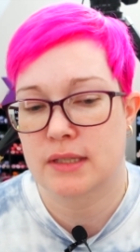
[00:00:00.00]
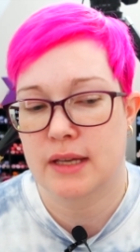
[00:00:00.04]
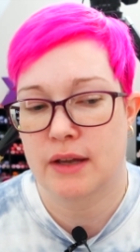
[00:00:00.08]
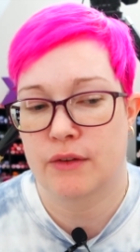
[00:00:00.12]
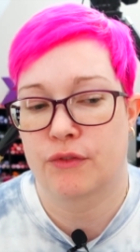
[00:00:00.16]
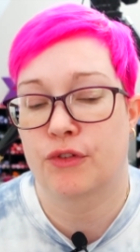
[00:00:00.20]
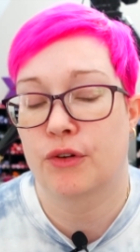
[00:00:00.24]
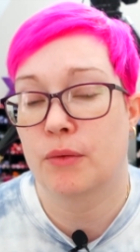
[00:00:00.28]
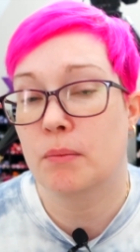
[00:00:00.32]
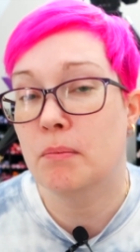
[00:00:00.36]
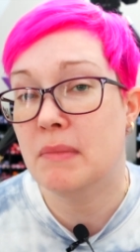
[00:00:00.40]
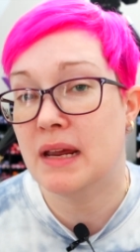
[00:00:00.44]

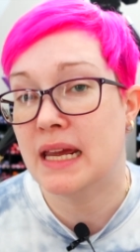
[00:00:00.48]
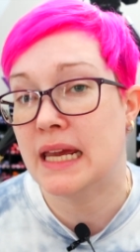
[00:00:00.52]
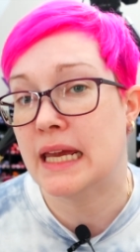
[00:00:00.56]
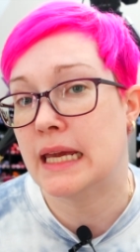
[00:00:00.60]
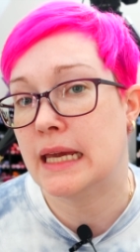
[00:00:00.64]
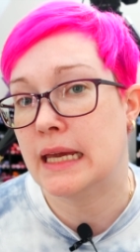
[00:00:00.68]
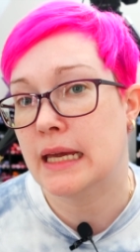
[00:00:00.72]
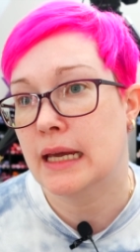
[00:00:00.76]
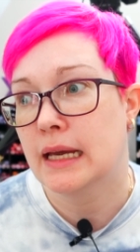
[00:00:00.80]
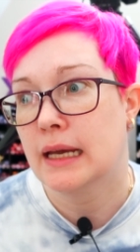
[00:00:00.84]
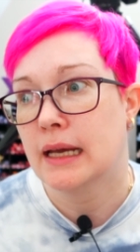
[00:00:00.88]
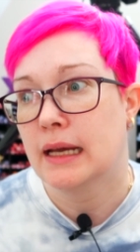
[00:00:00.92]
And for
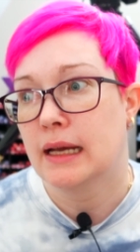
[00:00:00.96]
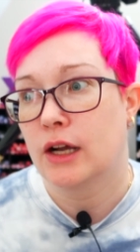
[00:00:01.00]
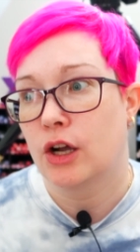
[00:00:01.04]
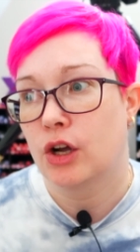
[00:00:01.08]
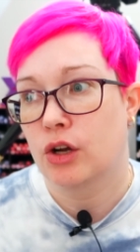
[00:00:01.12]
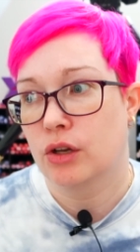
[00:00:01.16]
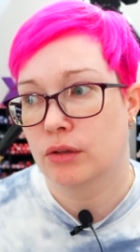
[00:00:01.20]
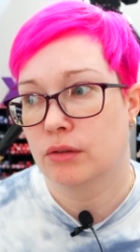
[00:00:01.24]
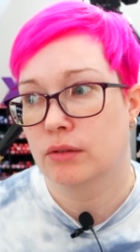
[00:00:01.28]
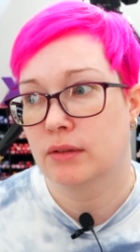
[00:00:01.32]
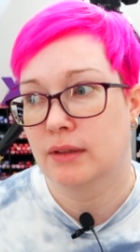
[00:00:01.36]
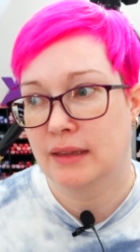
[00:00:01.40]
me,
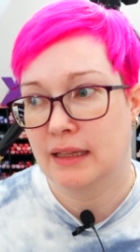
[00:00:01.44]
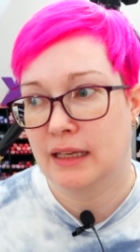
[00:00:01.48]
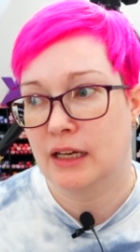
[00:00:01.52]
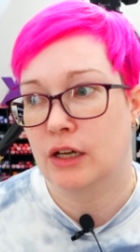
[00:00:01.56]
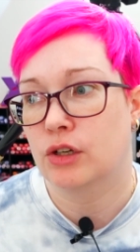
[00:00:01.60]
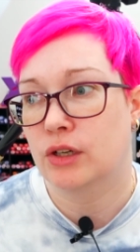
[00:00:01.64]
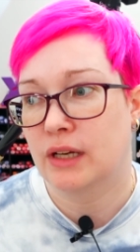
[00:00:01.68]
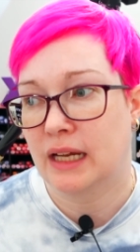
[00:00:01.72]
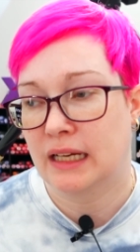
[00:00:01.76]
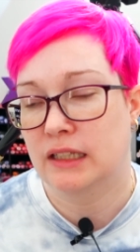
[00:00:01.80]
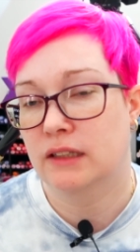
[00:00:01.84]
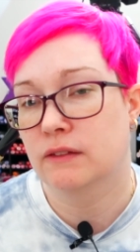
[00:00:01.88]
co the
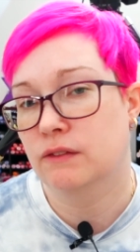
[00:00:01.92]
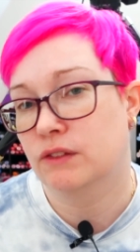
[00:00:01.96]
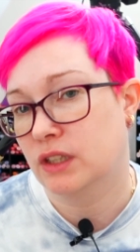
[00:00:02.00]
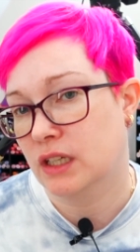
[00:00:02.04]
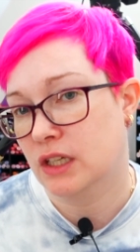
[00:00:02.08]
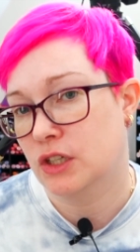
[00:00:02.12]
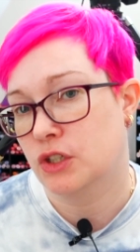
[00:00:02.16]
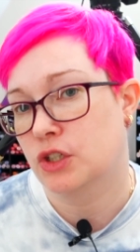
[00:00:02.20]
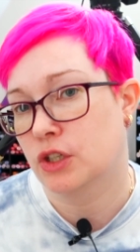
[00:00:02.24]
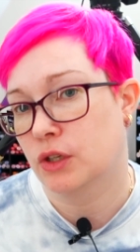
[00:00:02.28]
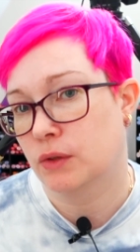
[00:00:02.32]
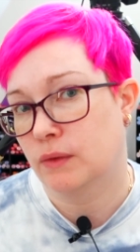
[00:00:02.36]
connective
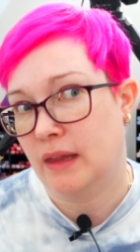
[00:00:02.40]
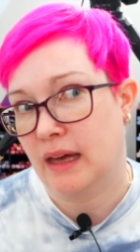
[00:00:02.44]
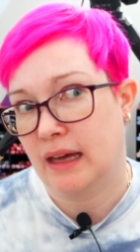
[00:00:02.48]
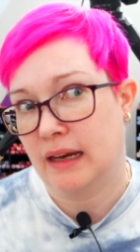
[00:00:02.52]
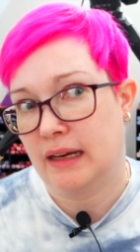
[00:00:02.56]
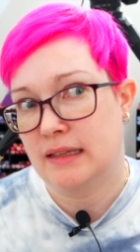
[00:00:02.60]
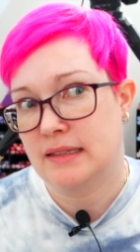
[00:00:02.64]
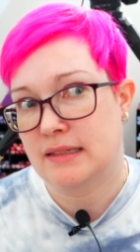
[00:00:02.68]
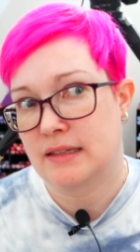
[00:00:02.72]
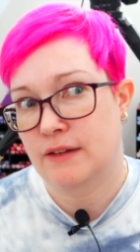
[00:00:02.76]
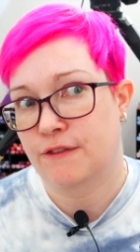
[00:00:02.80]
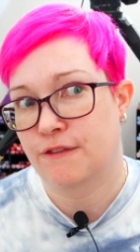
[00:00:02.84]
tissue that
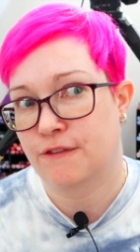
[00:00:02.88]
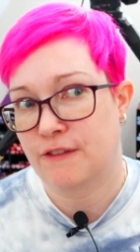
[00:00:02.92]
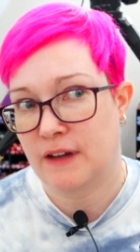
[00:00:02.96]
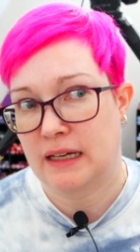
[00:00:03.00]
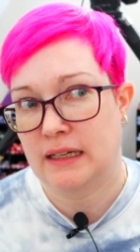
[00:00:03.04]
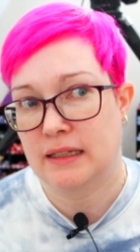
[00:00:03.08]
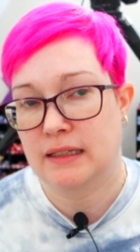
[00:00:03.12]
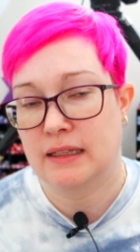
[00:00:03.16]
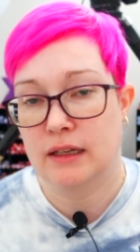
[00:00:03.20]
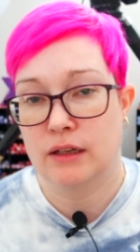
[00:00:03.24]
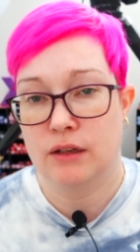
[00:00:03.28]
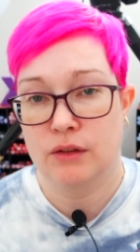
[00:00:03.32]
is
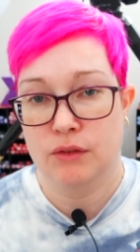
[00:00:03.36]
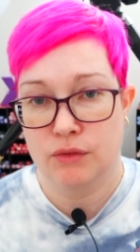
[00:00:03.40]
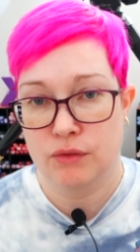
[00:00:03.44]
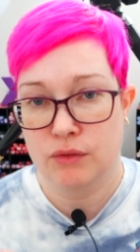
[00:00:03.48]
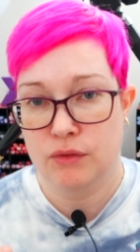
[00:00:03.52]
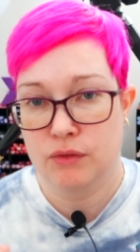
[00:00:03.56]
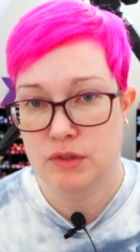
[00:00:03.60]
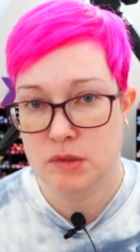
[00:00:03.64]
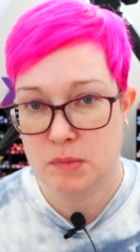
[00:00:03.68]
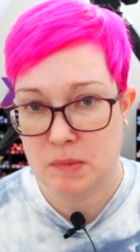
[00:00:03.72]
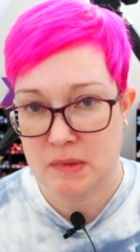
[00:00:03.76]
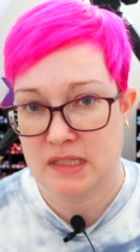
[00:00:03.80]
affected
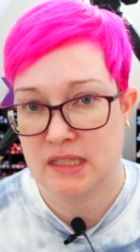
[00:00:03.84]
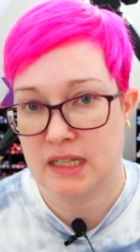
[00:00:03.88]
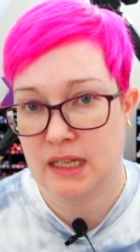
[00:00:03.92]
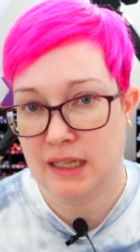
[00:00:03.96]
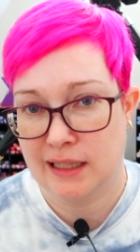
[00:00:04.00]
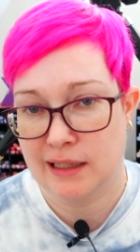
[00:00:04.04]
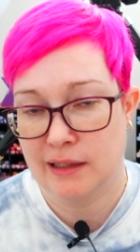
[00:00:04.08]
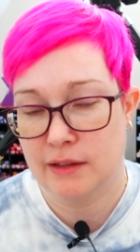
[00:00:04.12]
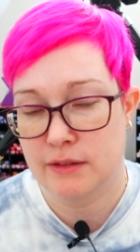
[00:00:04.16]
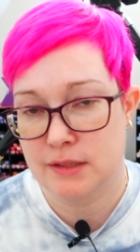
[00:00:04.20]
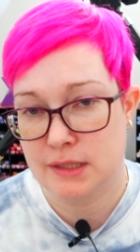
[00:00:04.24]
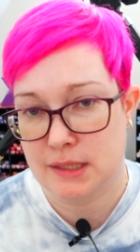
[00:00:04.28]

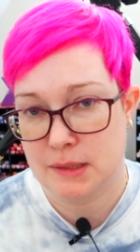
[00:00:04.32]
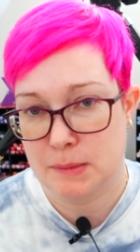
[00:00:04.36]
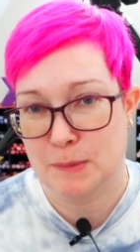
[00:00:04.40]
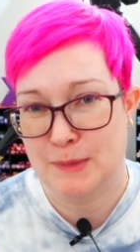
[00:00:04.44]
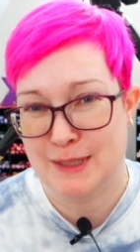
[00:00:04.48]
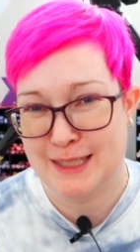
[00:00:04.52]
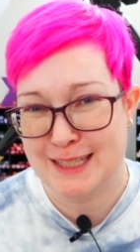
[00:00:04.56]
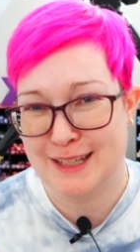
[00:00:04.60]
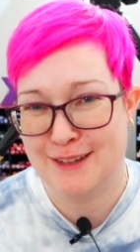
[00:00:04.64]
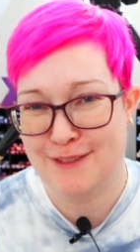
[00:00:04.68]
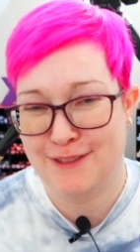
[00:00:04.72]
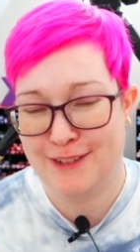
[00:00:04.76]
specific,
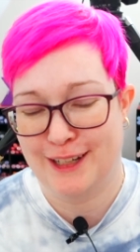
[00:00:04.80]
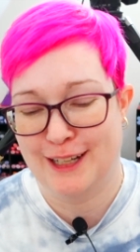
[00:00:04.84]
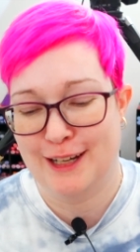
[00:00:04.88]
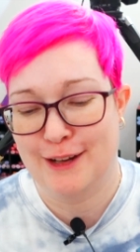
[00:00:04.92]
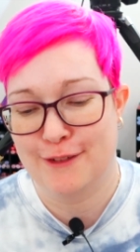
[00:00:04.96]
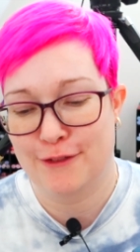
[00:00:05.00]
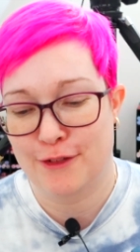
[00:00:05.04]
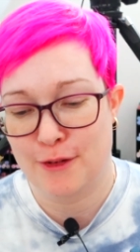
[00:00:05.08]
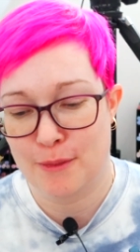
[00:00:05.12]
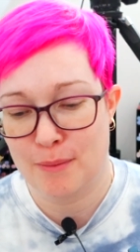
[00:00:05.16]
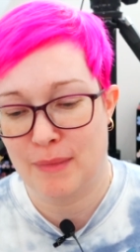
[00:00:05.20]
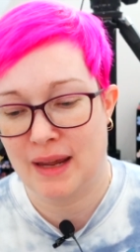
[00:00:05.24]
specifically
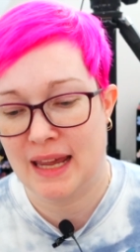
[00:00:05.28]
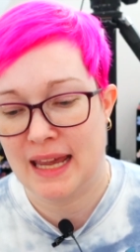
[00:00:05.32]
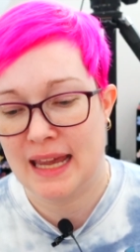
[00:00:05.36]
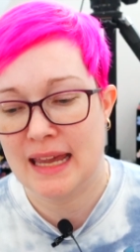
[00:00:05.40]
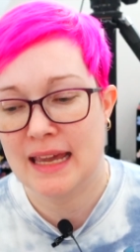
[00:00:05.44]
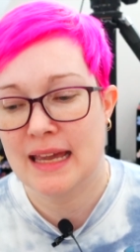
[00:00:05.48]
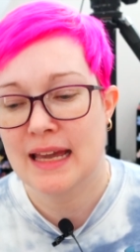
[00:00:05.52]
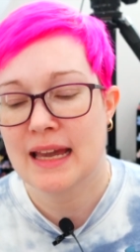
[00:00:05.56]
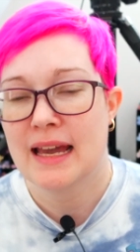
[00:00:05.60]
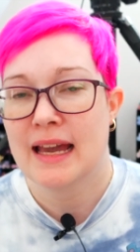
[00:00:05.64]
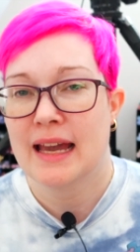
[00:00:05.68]
for me